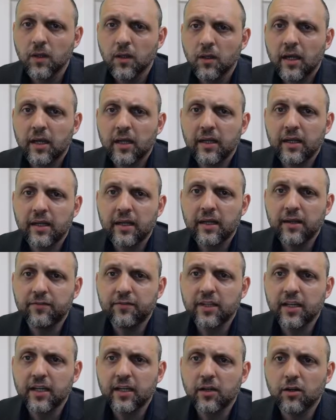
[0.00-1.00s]
And
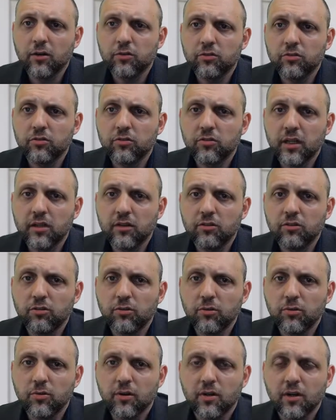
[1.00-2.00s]
FDA goes
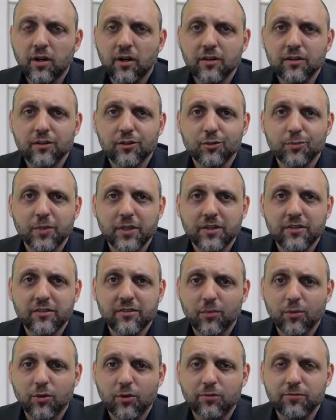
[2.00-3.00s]
into a little bit
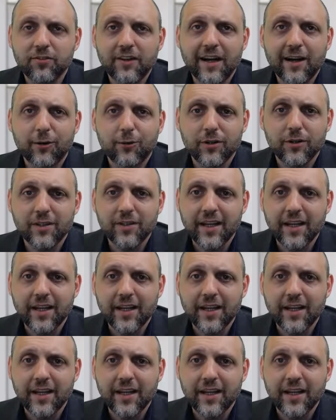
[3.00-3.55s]
more flowery